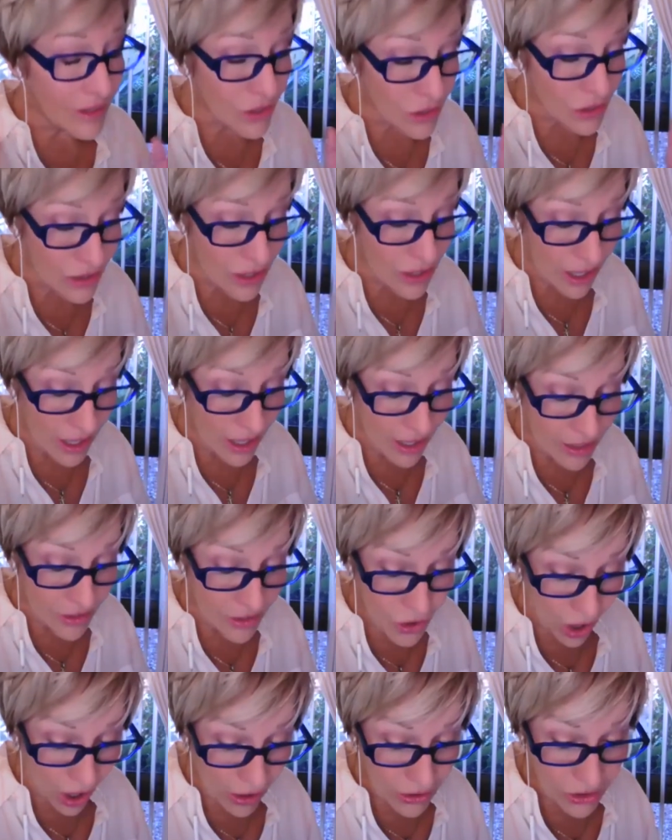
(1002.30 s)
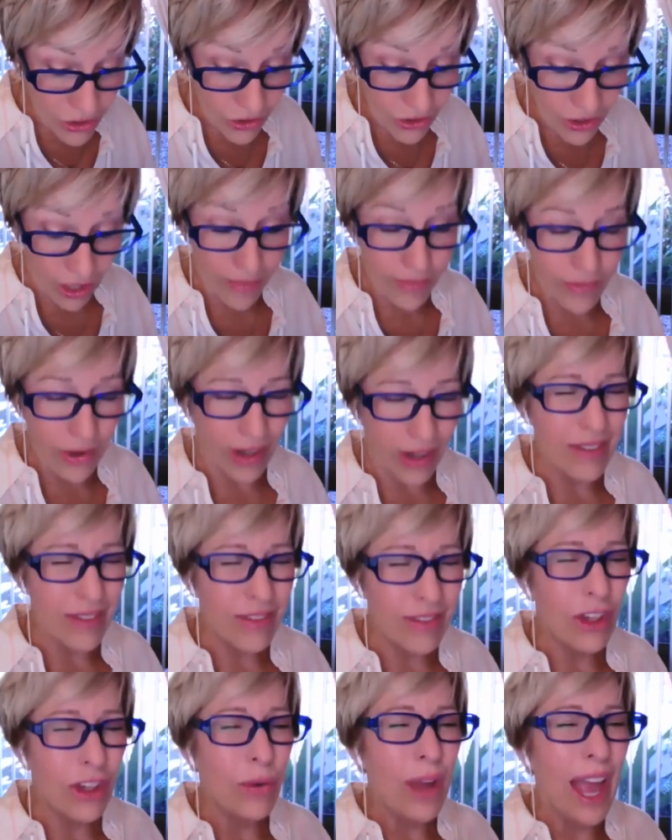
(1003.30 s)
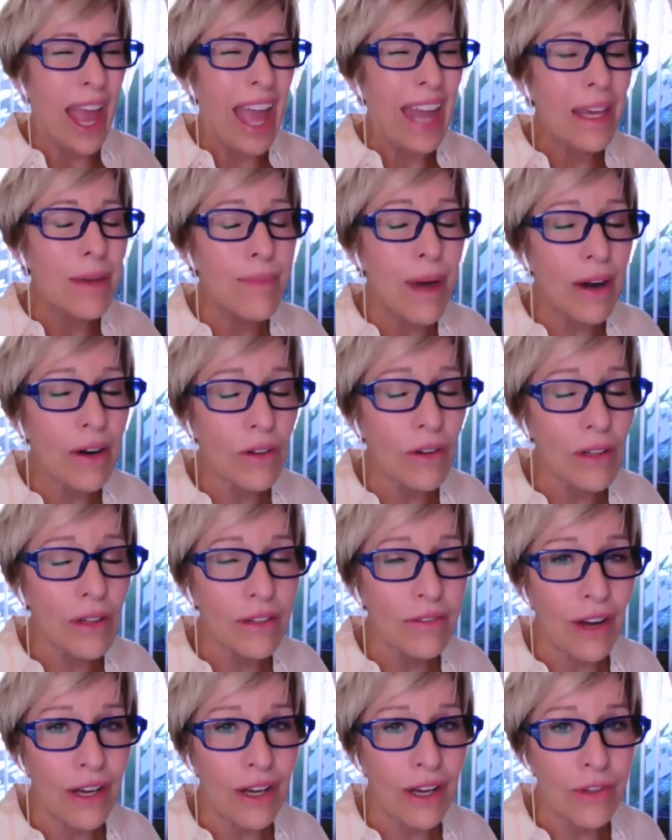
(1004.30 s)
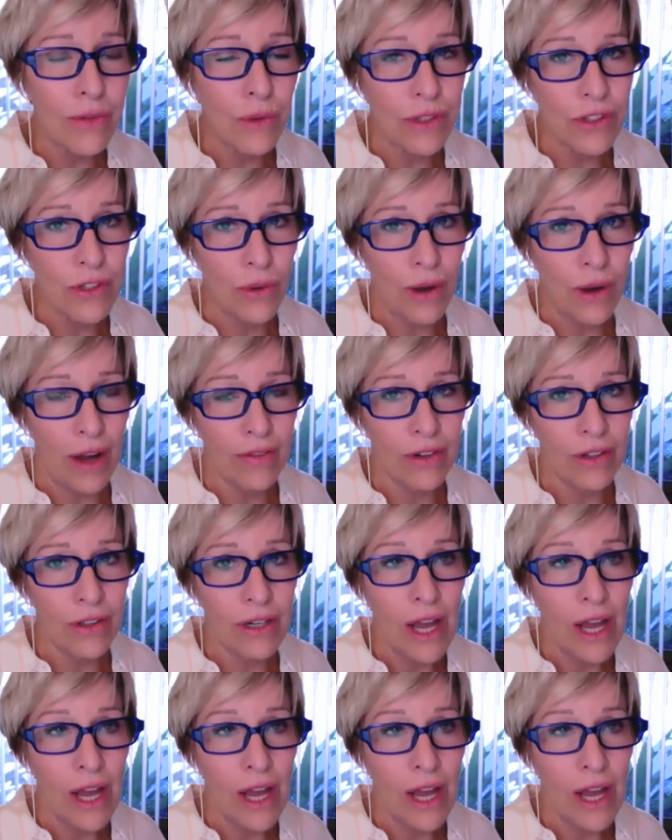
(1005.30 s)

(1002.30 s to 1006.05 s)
a doctor. I'm not giving you any medical advice whatsoever,